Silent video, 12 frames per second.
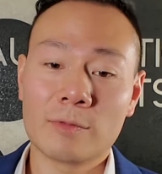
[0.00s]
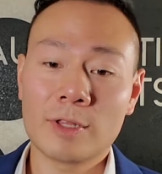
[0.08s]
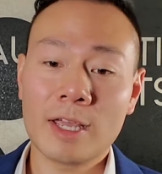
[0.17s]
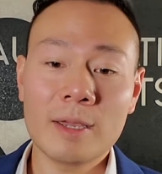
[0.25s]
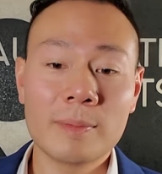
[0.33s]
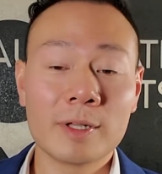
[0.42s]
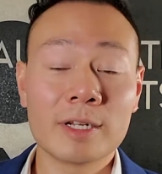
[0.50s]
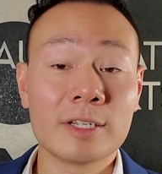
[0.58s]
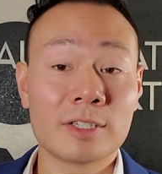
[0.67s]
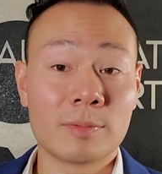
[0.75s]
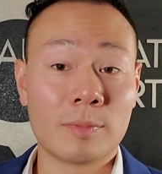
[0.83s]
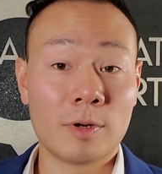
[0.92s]
reliability
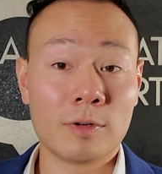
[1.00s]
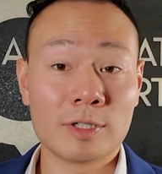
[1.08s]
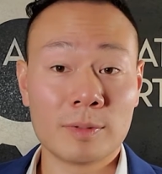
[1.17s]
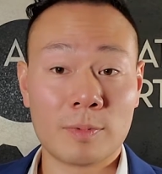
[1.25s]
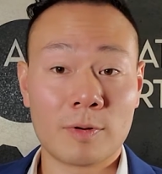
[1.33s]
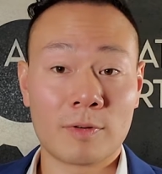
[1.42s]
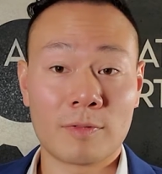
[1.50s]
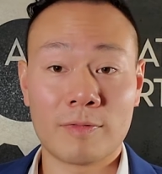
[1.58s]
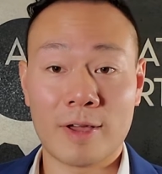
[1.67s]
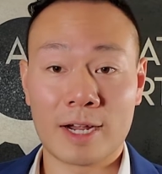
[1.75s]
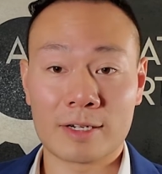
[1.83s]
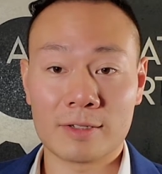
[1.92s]
is the most important
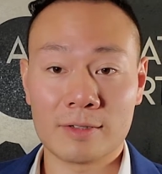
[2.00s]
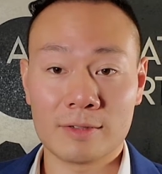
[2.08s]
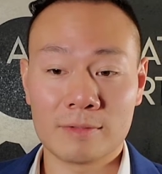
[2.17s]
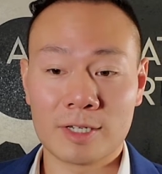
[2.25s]
factor,